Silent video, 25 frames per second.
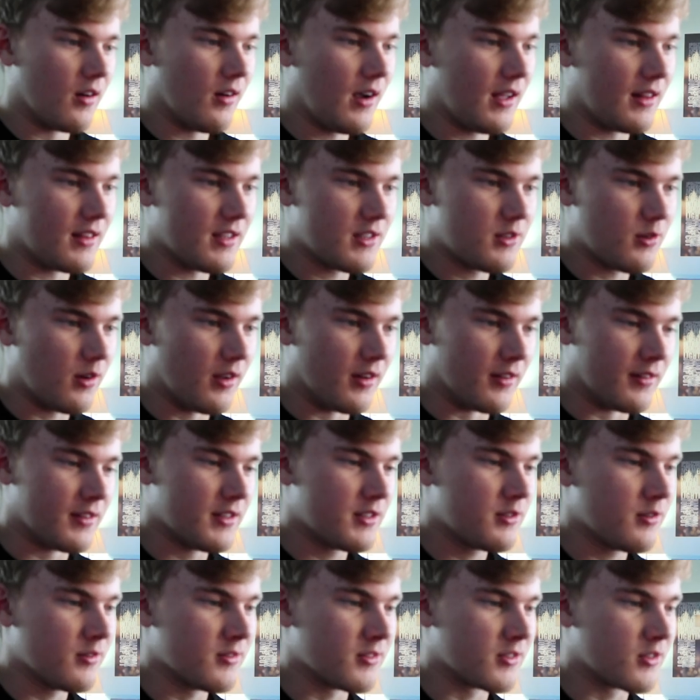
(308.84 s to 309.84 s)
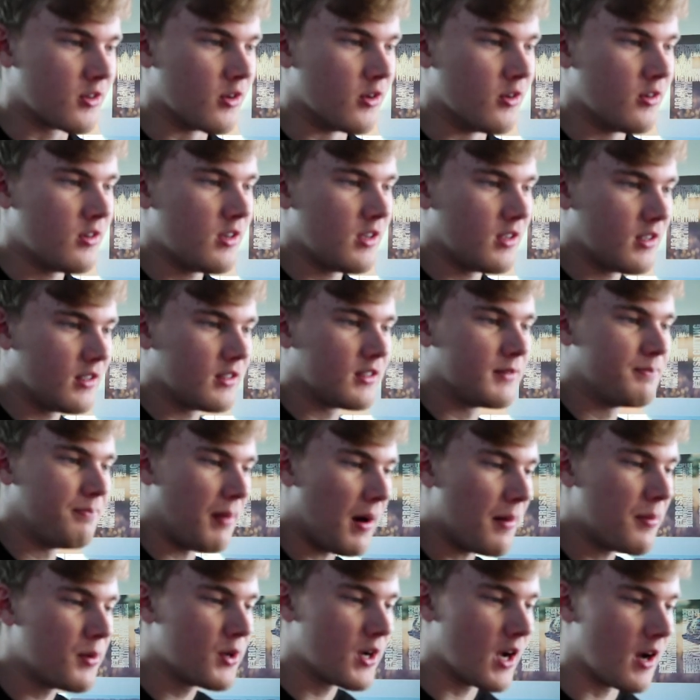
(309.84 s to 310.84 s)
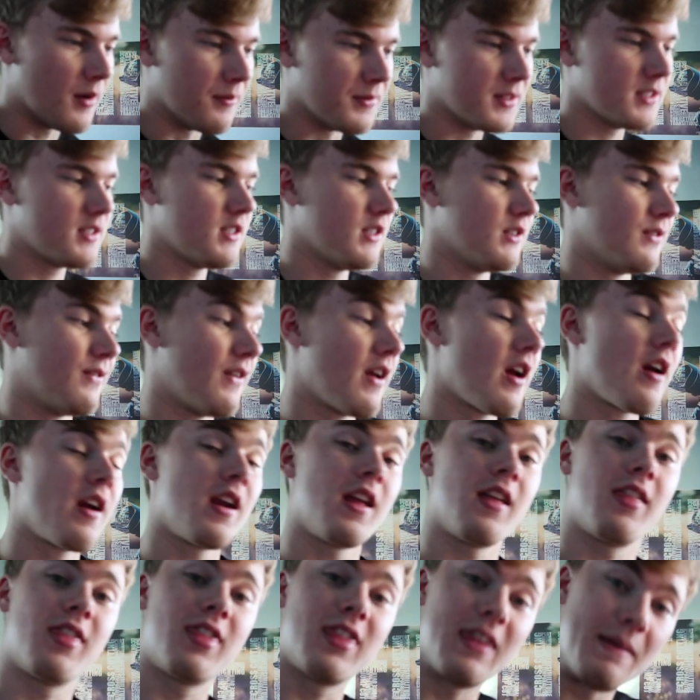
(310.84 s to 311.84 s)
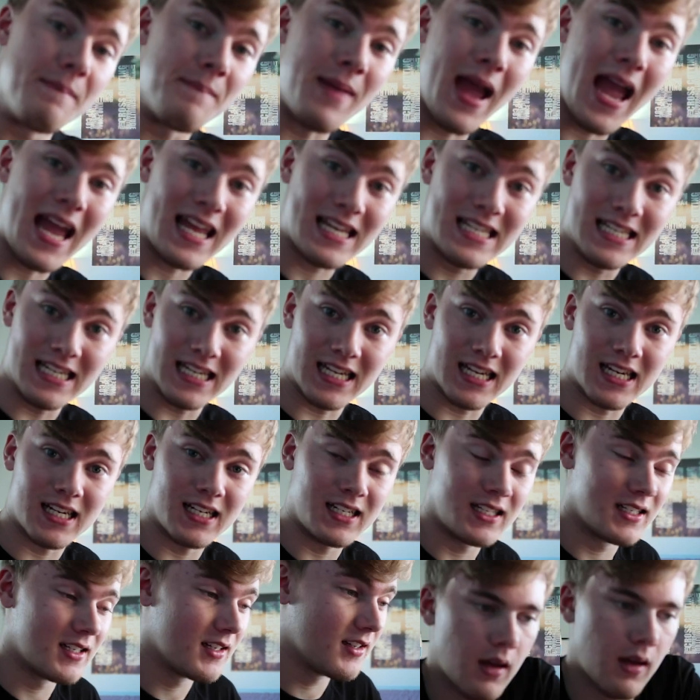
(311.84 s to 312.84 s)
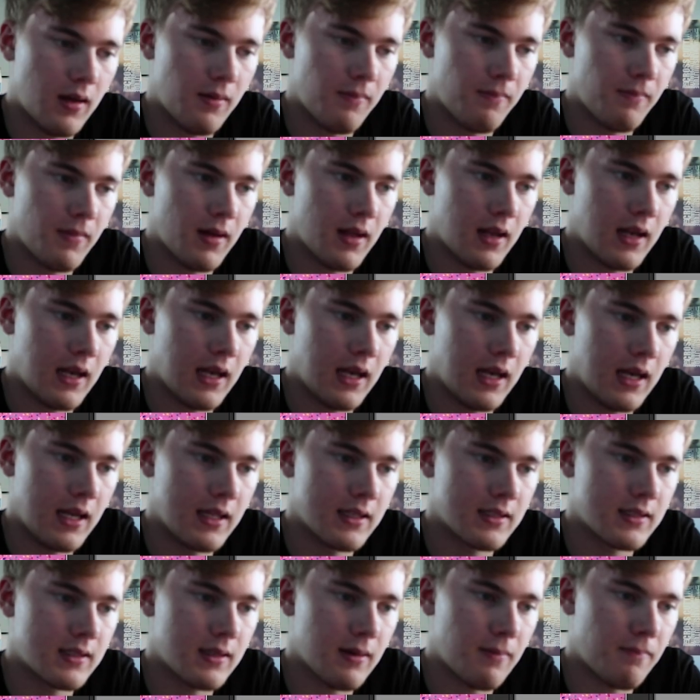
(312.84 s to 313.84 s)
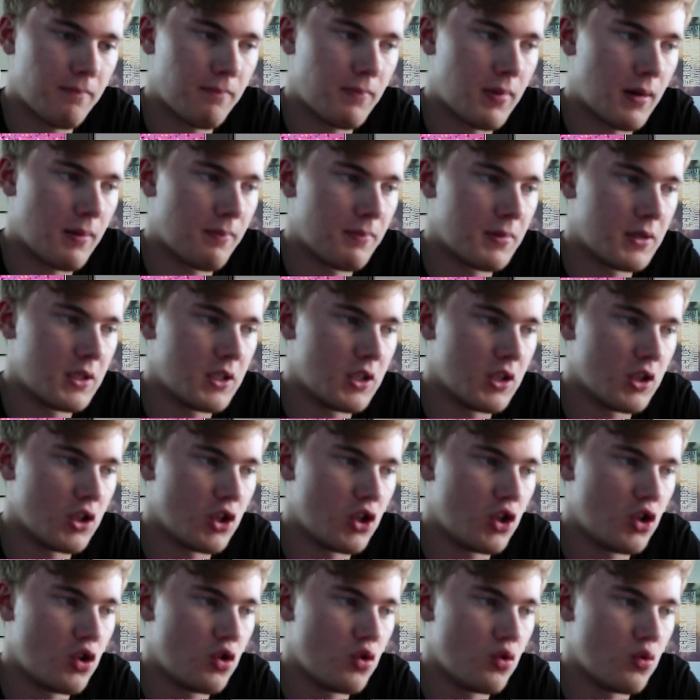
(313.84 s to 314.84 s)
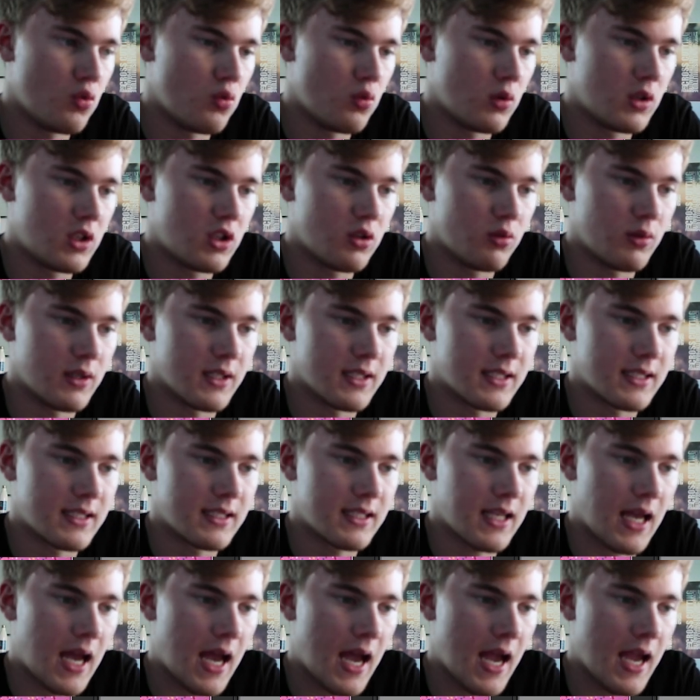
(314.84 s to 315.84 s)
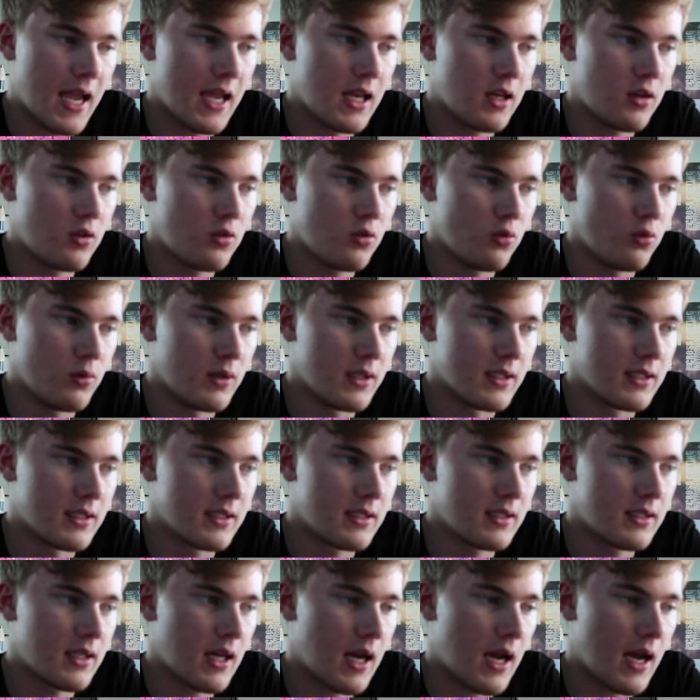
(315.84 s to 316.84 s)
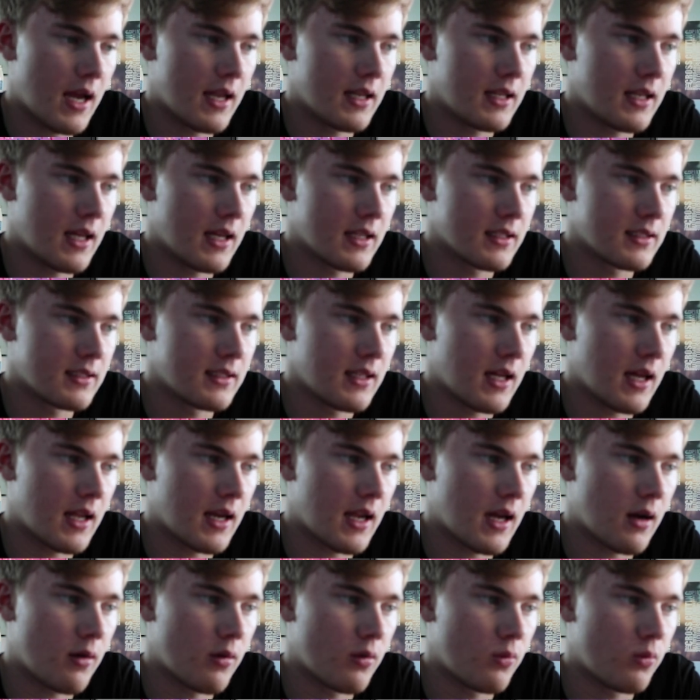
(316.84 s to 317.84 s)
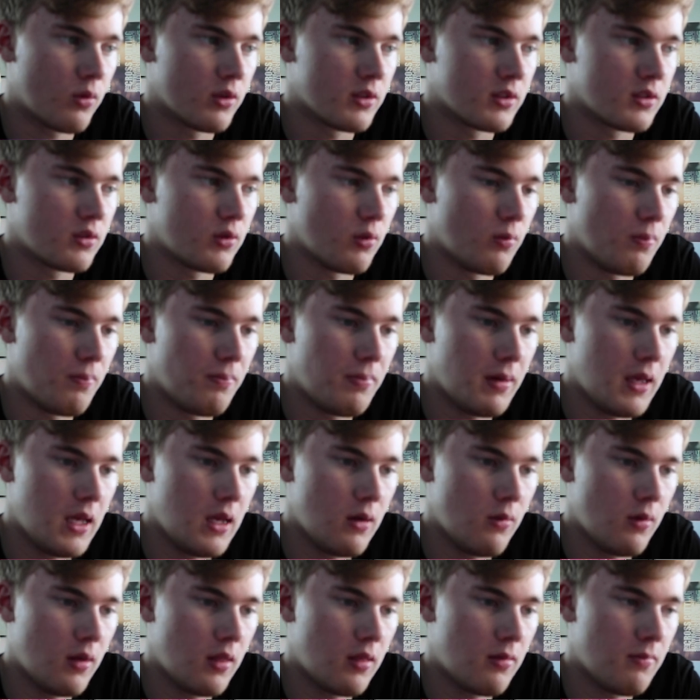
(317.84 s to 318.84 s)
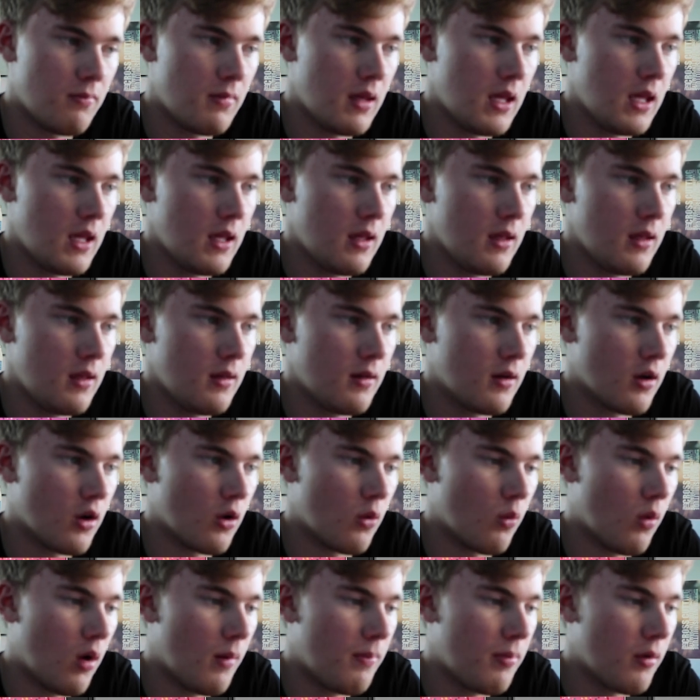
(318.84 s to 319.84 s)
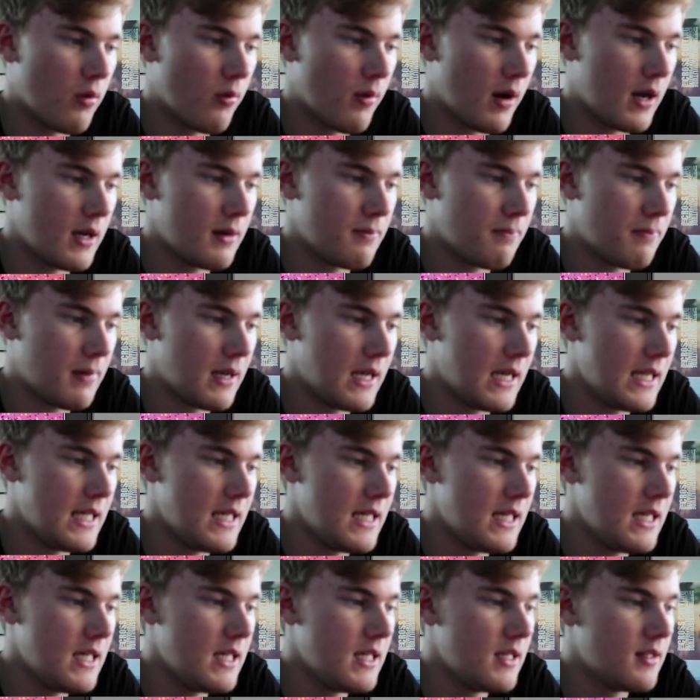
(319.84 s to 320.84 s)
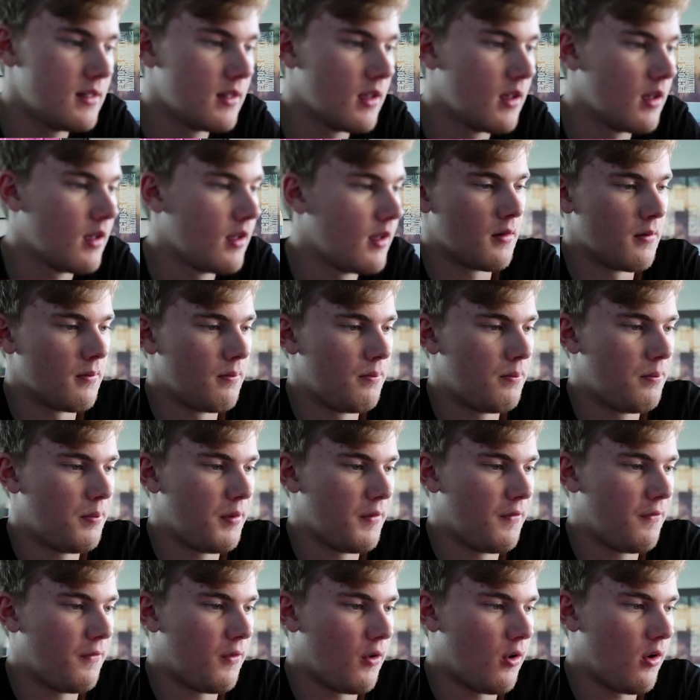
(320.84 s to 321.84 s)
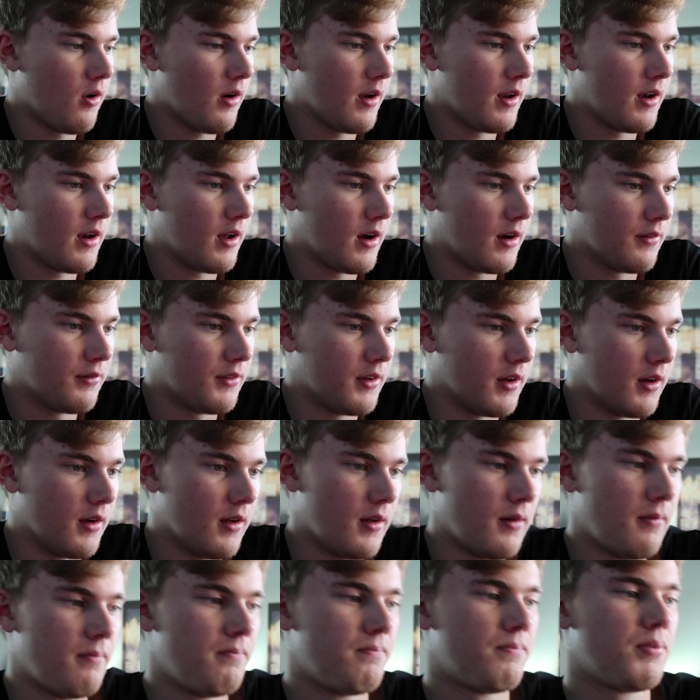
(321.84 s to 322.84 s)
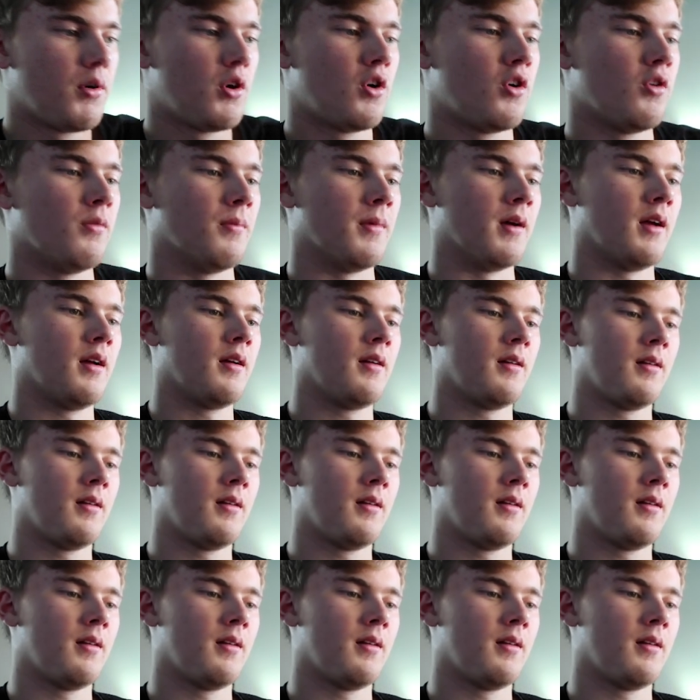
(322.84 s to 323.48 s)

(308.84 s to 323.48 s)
Alright, this one's cool. Bubblegum, this is very thematic. Let's bump the hue to the side, That's not how it wants to be with me. Cooperate, please. Before and after. Boom.